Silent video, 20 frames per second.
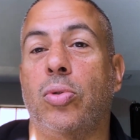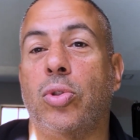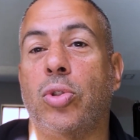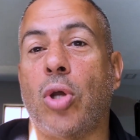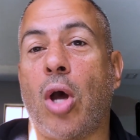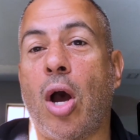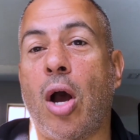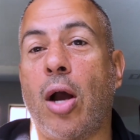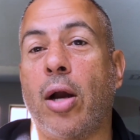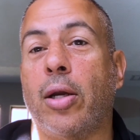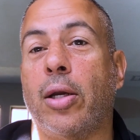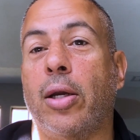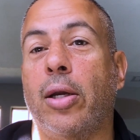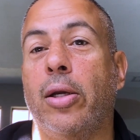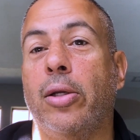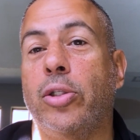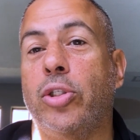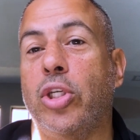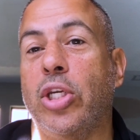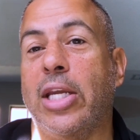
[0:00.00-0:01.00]

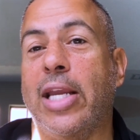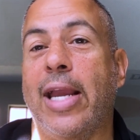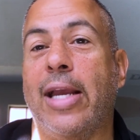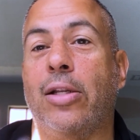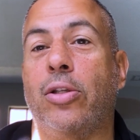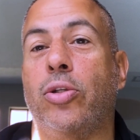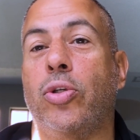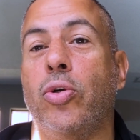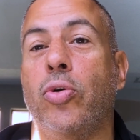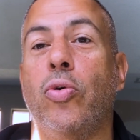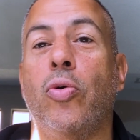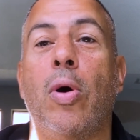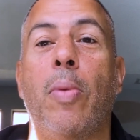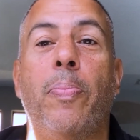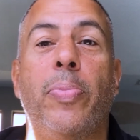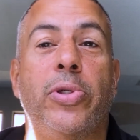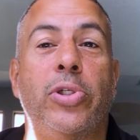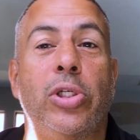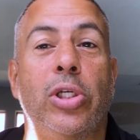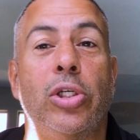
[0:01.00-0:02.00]
talk to get to a
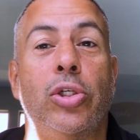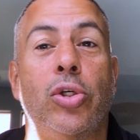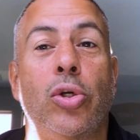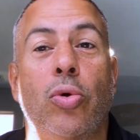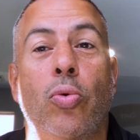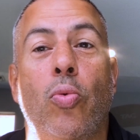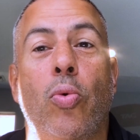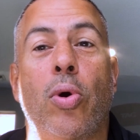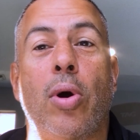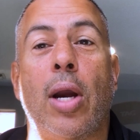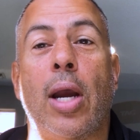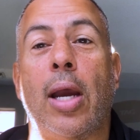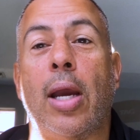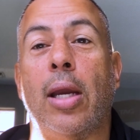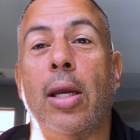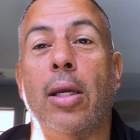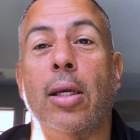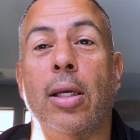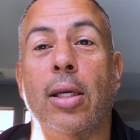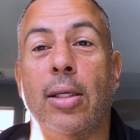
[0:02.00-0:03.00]
position where
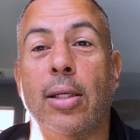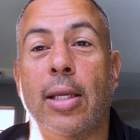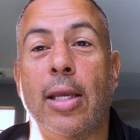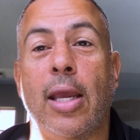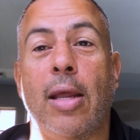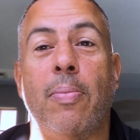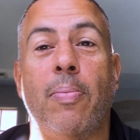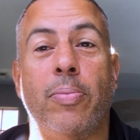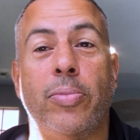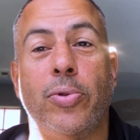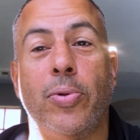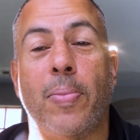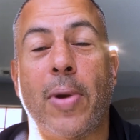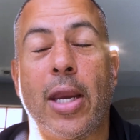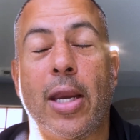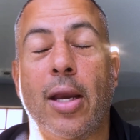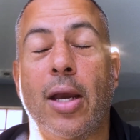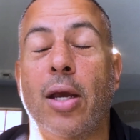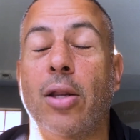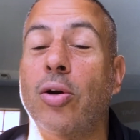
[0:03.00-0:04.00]
I can get to
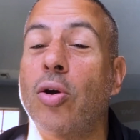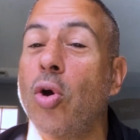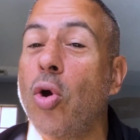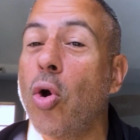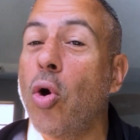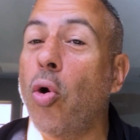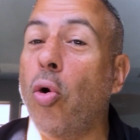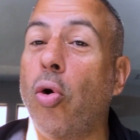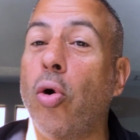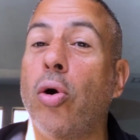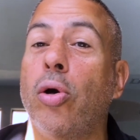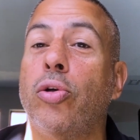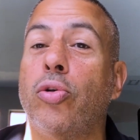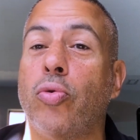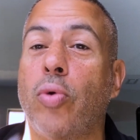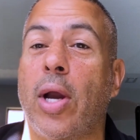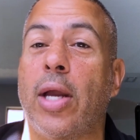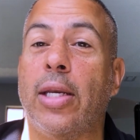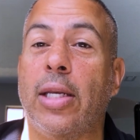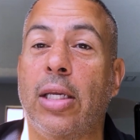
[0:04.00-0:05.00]
my gun? Or
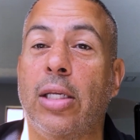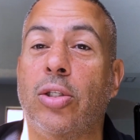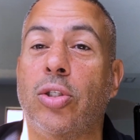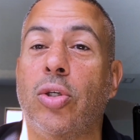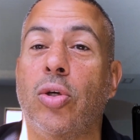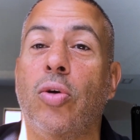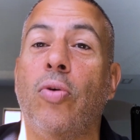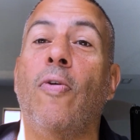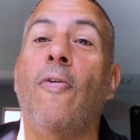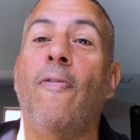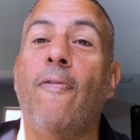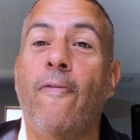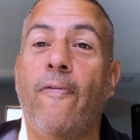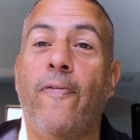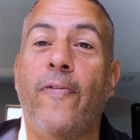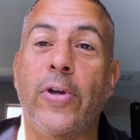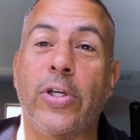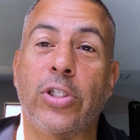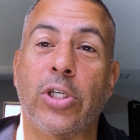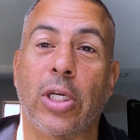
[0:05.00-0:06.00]
do I need to
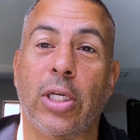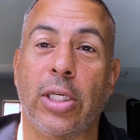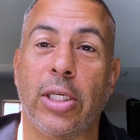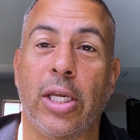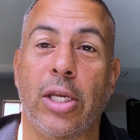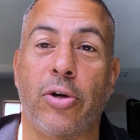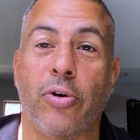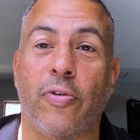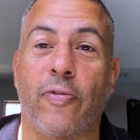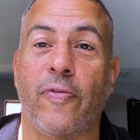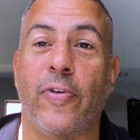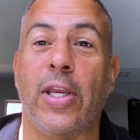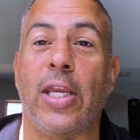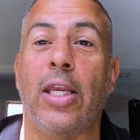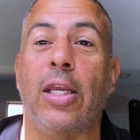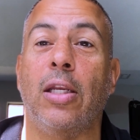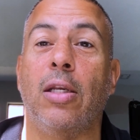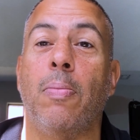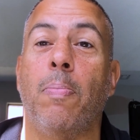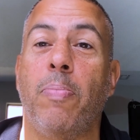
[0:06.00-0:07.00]
physically
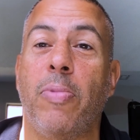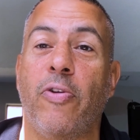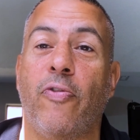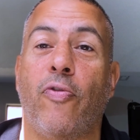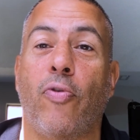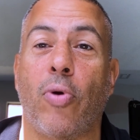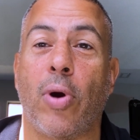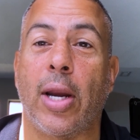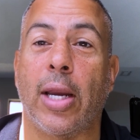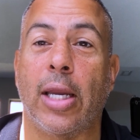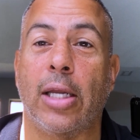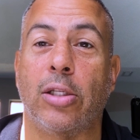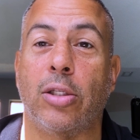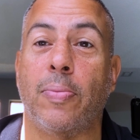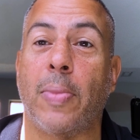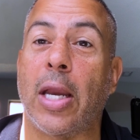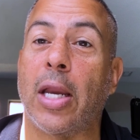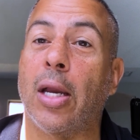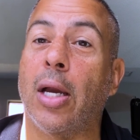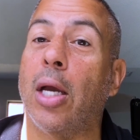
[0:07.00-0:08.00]
intervene before I get to
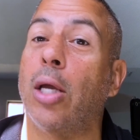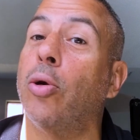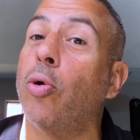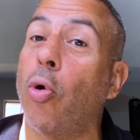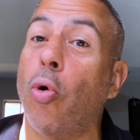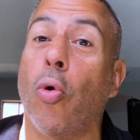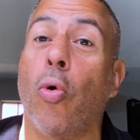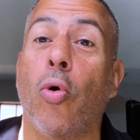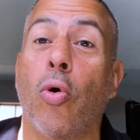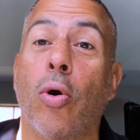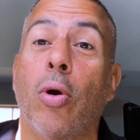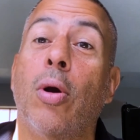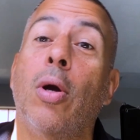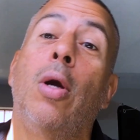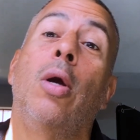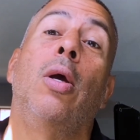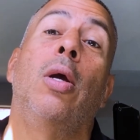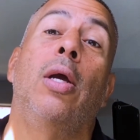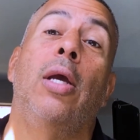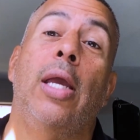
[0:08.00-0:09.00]
my gun? Or
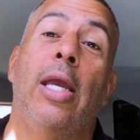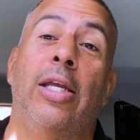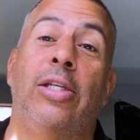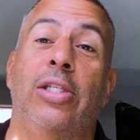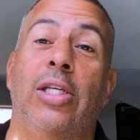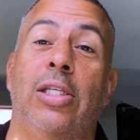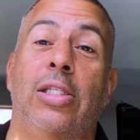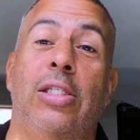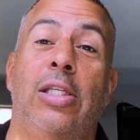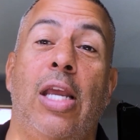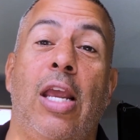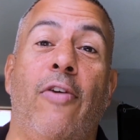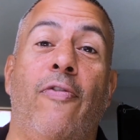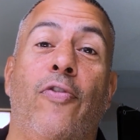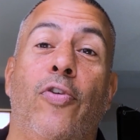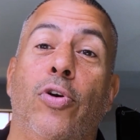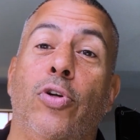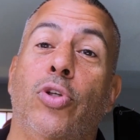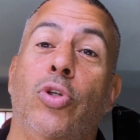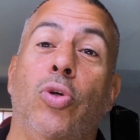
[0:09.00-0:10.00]
is it
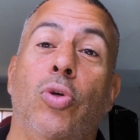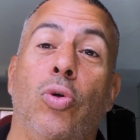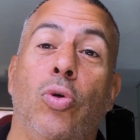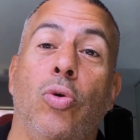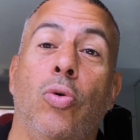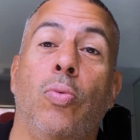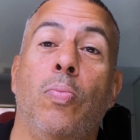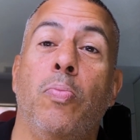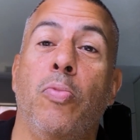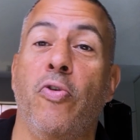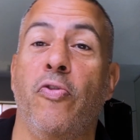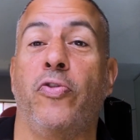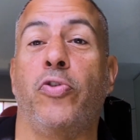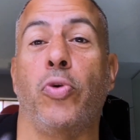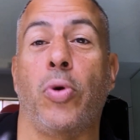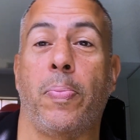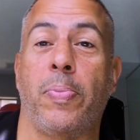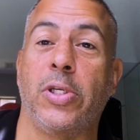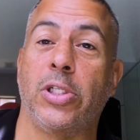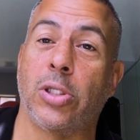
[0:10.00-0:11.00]
safer to move
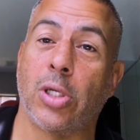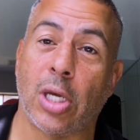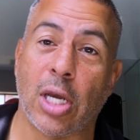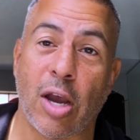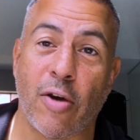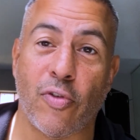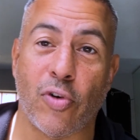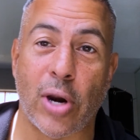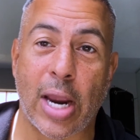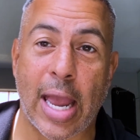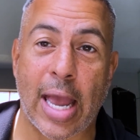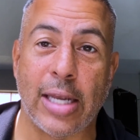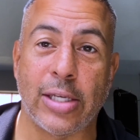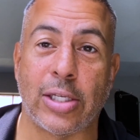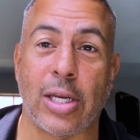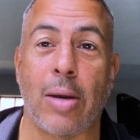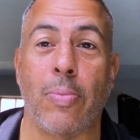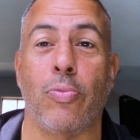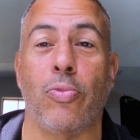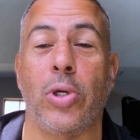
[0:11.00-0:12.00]
to a piece of cover
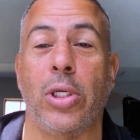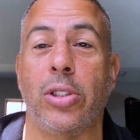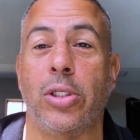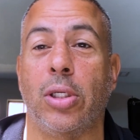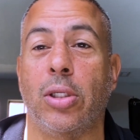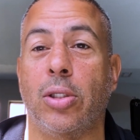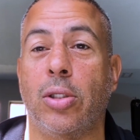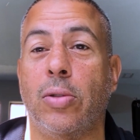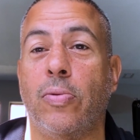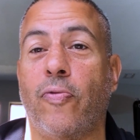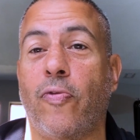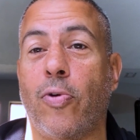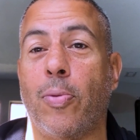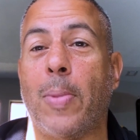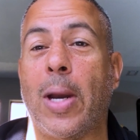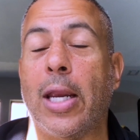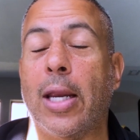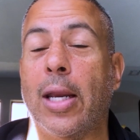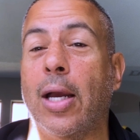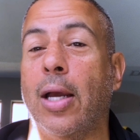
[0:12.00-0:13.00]
as I'm reaching for
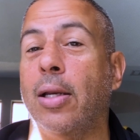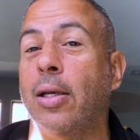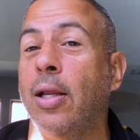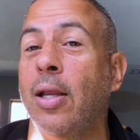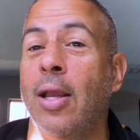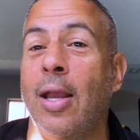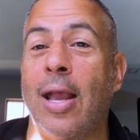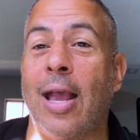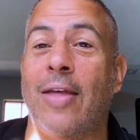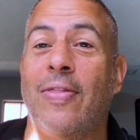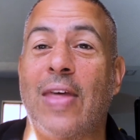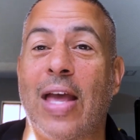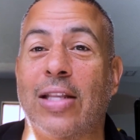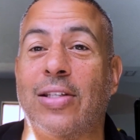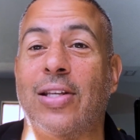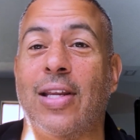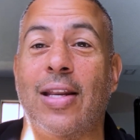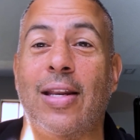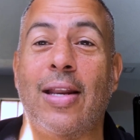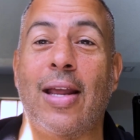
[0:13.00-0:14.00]
my gun? And
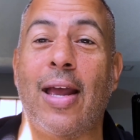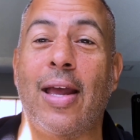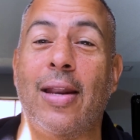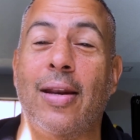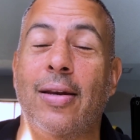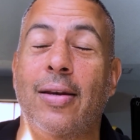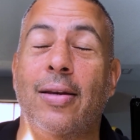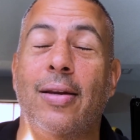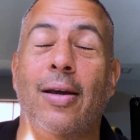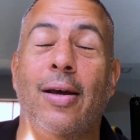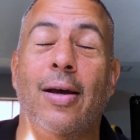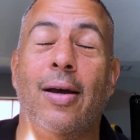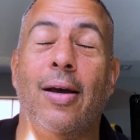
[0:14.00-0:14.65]
that's an